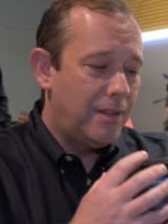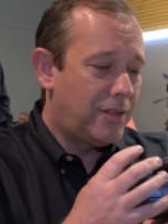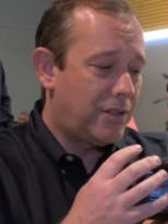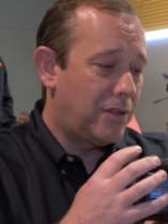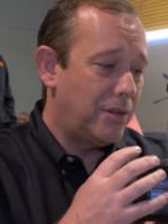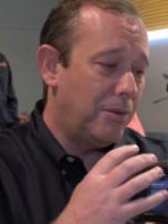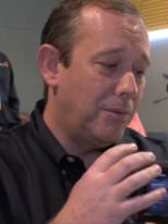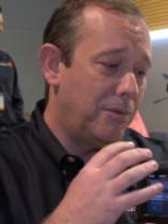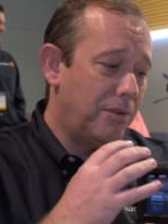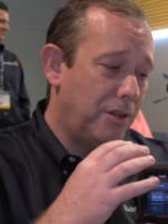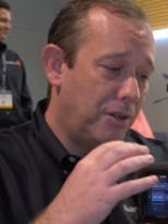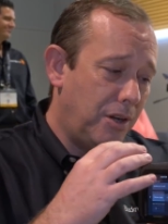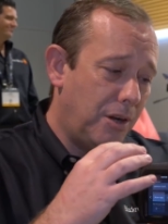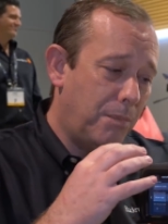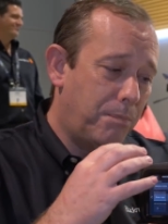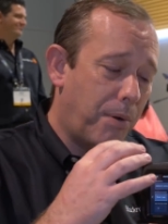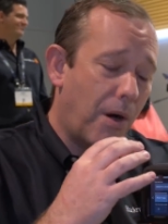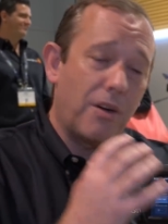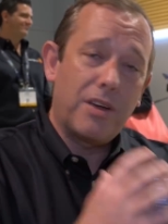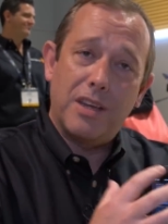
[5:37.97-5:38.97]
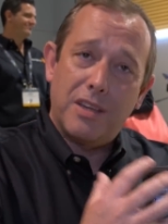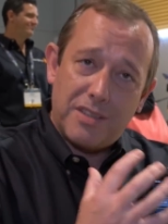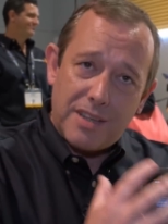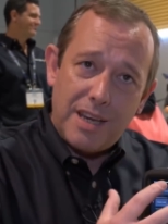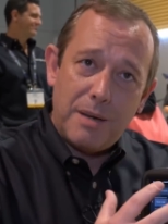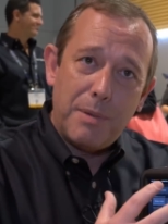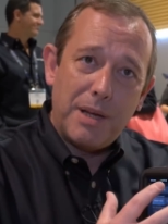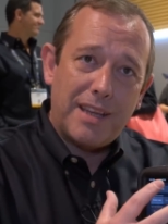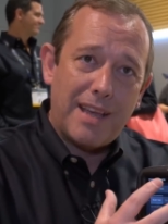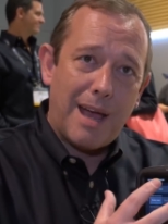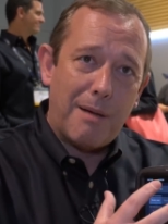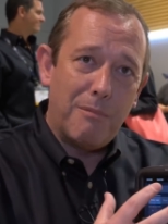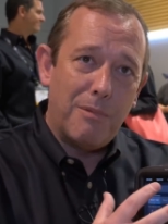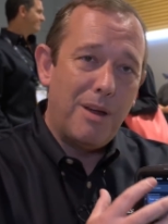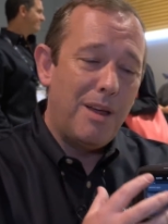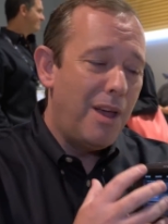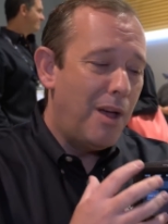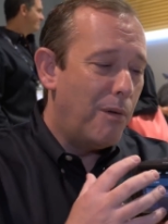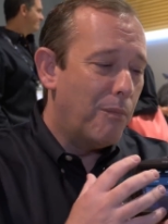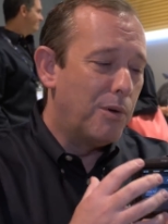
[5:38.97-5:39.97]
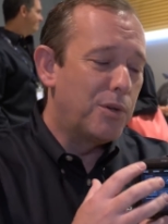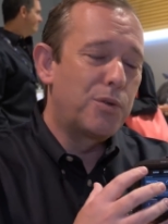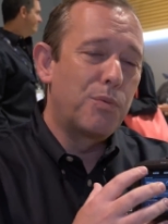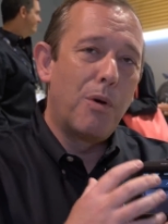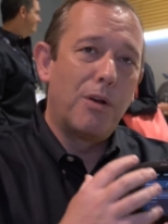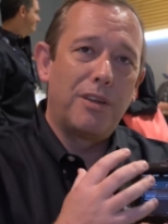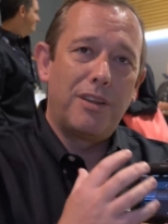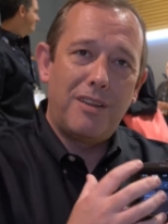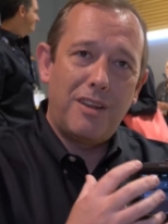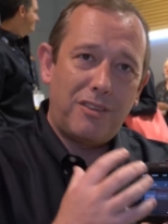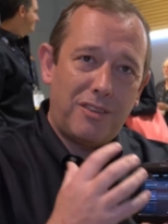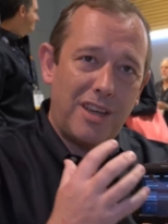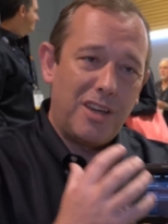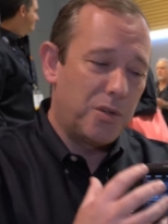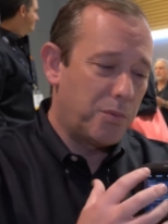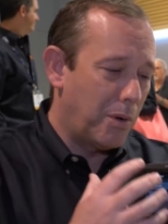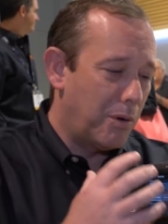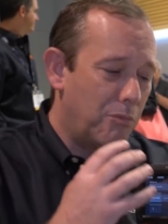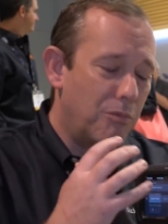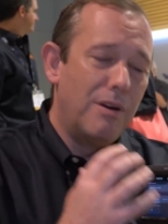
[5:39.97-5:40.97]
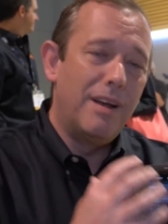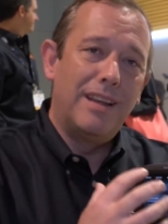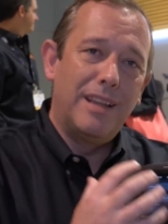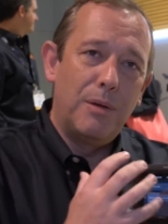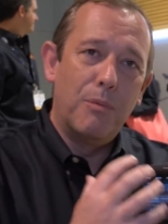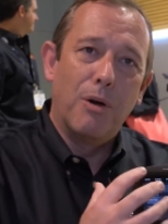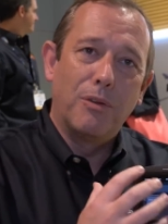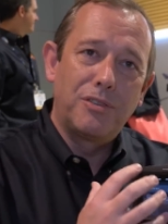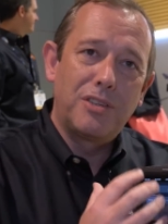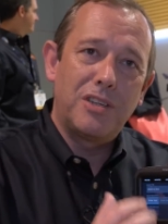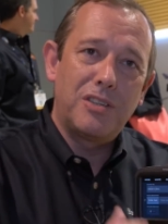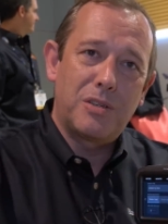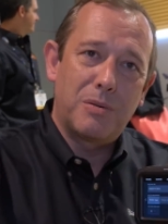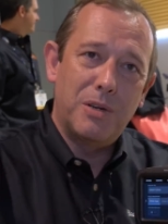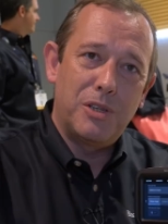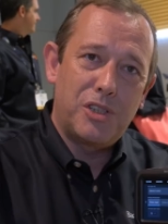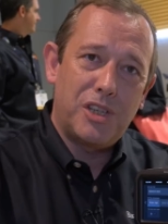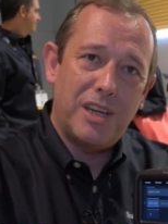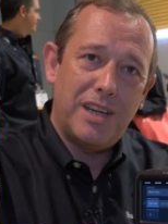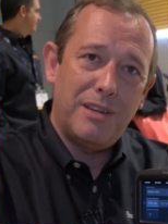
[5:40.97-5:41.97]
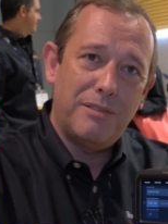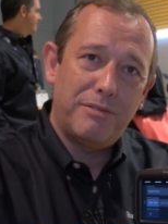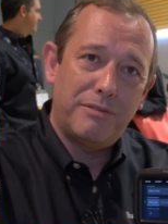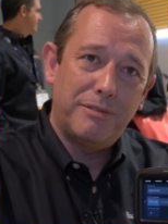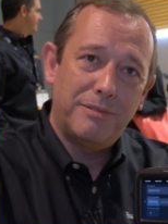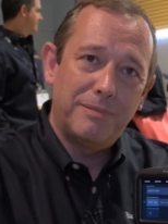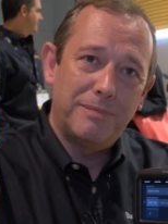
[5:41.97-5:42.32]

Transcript: to the new Pocket Cinema camera was one of the things we really wanted to achieve.